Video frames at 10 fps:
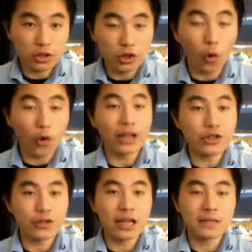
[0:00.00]
your
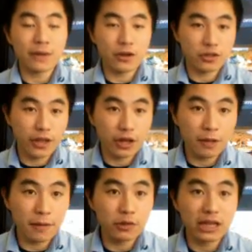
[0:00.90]
internet experience. They're gonna
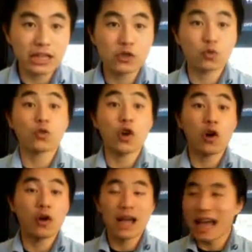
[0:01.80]
be able to
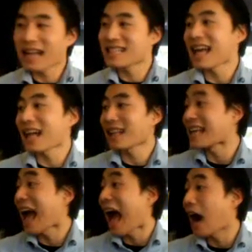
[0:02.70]
control exactly
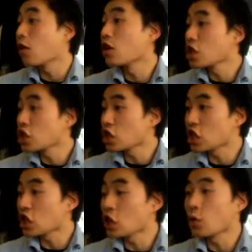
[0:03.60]
how
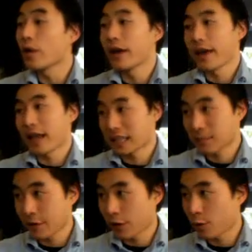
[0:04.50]
you
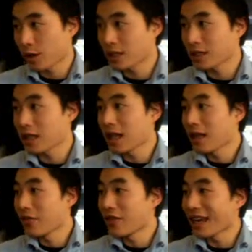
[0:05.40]
experience
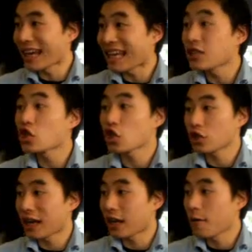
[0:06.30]
the
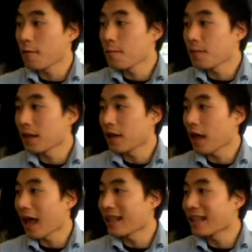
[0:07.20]
internet.
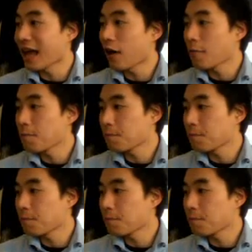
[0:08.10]
And now,